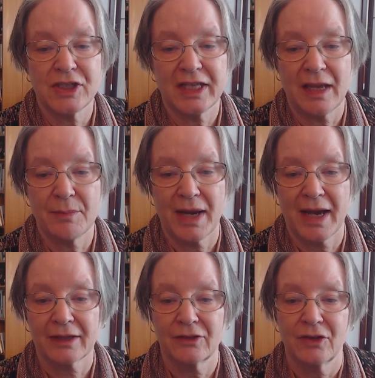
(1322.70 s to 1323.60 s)
she came
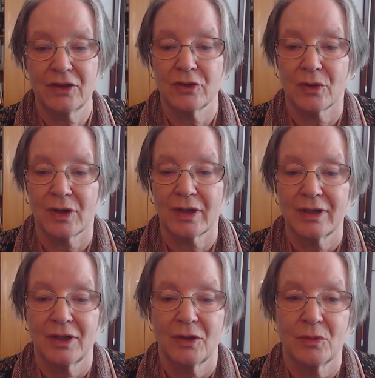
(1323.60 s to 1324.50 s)
back to the
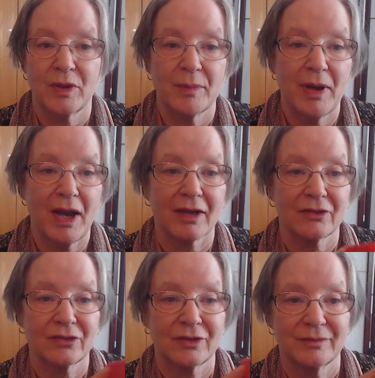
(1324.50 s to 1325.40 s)
door with a
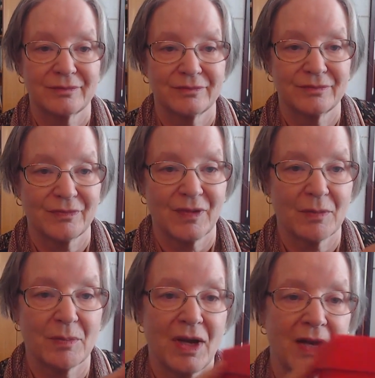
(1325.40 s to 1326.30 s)
box.
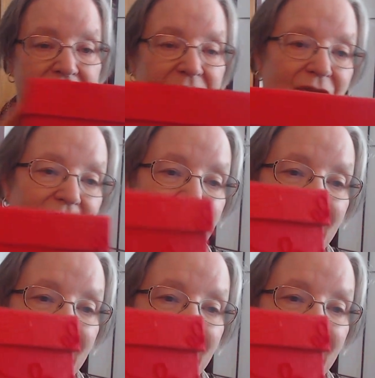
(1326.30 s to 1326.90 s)
A box